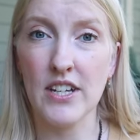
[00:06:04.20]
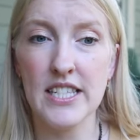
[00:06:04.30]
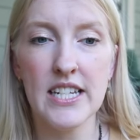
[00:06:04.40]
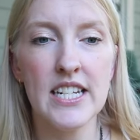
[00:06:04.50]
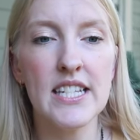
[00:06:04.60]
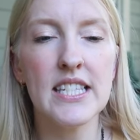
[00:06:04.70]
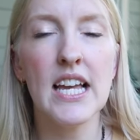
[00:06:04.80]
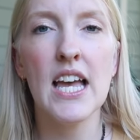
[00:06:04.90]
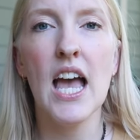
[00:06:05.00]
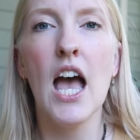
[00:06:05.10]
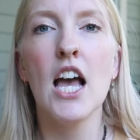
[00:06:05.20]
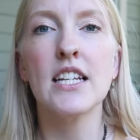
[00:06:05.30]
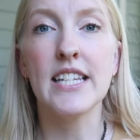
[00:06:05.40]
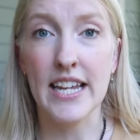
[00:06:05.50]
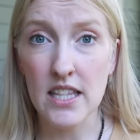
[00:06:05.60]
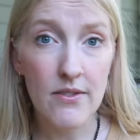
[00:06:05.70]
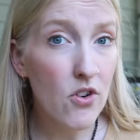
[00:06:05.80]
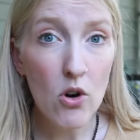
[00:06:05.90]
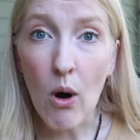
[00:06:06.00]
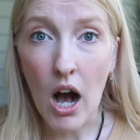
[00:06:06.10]
fussiness, taking them
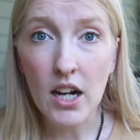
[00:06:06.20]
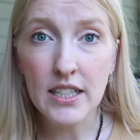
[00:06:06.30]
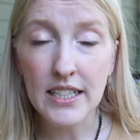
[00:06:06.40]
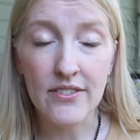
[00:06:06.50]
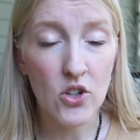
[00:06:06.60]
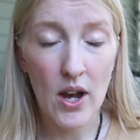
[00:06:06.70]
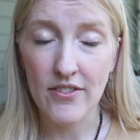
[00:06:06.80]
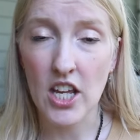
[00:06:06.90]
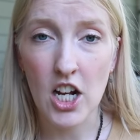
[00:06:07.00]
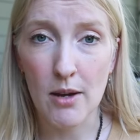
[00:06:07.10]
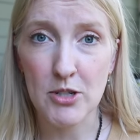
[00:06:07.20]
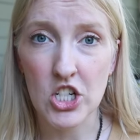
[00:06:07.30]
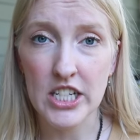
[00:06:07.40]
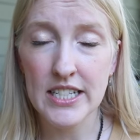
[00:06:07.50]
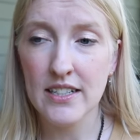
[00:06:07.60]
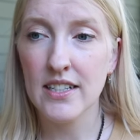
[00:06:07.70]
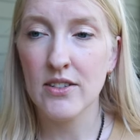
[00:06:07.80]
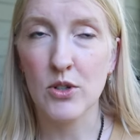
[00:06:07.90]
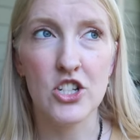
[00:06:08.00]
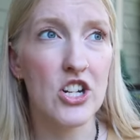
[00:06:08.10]
for a walk if you have that option,
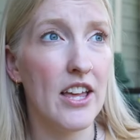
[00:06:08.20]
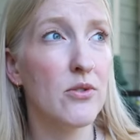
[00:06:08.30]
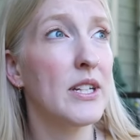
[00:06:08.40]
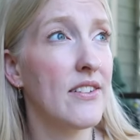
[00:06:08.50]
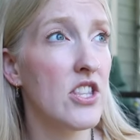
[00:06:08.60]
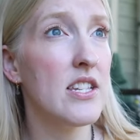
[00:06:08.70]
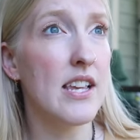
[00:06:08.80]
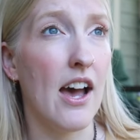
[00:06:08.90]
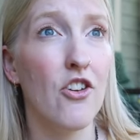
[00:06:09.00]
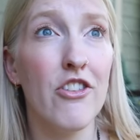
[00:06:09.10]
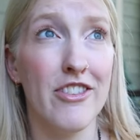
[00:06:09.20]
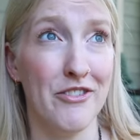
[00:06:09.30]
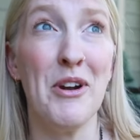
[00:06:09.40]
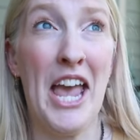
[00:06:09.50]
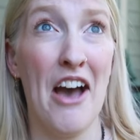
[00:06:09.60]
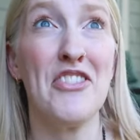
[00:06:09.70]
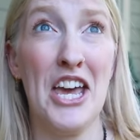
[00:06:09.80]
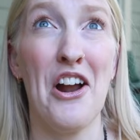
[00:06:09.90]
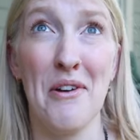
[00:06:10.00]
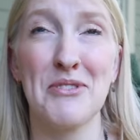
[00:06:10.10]
which now that we live in the South, if we have
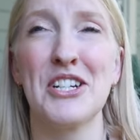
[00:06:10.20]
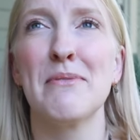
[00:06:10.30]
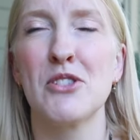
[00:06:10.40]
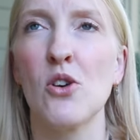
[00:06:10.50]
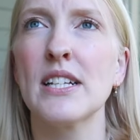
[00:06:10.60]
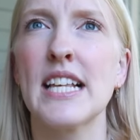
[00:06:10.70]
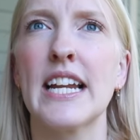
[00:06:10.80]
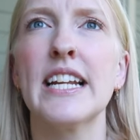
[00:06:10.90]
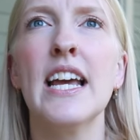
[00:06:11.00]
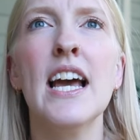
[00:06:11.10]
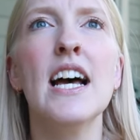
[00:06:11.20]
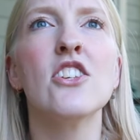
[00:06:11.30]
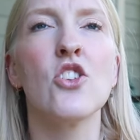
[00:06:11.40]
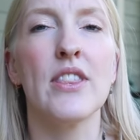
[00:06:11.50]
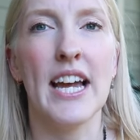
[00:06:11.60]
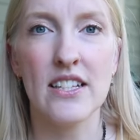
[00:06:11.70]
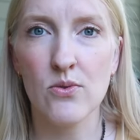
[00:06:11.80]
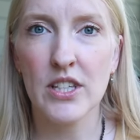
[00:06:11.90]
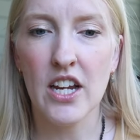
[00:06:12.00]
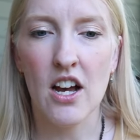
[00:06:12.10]
that option, I'm so excited. So
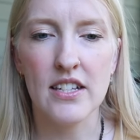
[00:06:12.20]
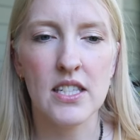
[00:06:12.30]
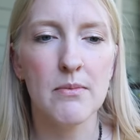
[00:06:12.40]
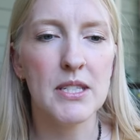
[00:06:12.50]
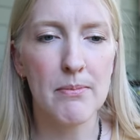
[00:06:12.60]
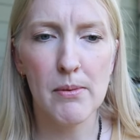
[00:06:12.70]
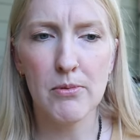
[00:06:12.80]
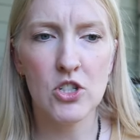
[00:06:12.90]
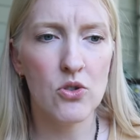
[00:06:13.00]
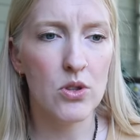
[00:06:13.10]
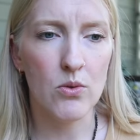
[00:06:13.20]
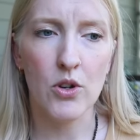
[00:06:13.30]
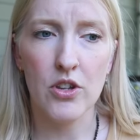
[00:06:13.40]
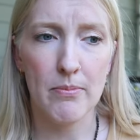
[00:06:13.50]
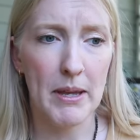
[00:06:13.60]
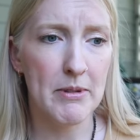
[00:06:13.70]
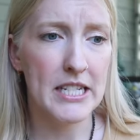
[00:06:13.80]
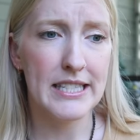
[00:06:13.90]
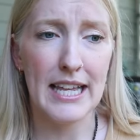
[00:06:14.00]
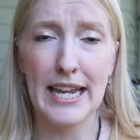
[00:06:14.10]
that's really awesome. Some people do throw their
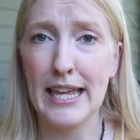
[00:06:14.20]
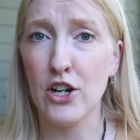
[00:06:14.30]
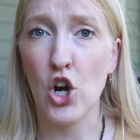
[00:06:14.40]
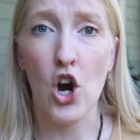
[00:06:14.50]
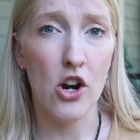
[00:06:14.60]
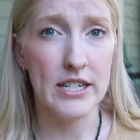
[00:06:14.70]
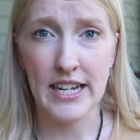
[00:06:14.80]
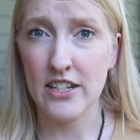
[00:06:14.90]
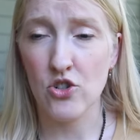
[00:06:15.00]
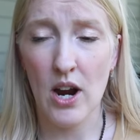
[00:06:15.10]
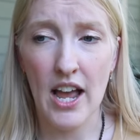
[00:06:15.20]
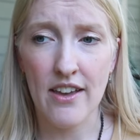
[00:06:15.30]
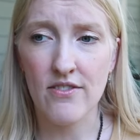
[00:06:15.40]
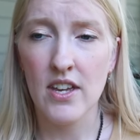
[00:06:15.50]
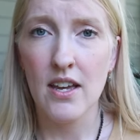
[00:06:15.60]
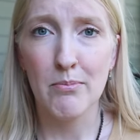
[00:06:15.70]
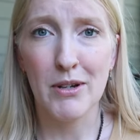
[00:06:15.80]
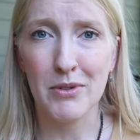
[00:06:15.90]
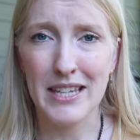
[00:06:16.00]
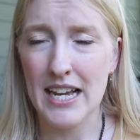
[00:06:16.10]
babies like in a car and take a drive,
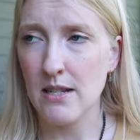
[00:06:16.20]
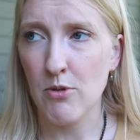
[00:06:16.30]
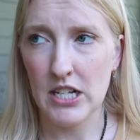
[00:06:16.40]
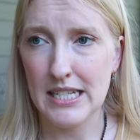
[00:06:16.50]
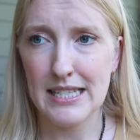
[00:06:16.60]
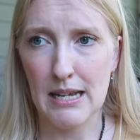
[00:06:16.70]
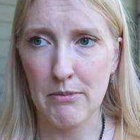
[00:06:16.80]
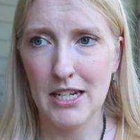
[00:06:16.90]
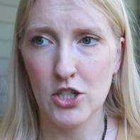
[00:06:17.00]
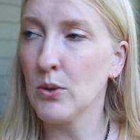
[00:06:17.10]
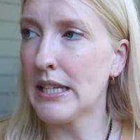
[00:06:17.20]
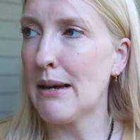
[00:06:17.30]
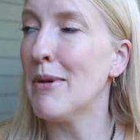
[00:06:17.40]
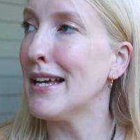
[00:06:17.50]
but with gas prices, I'm not doing that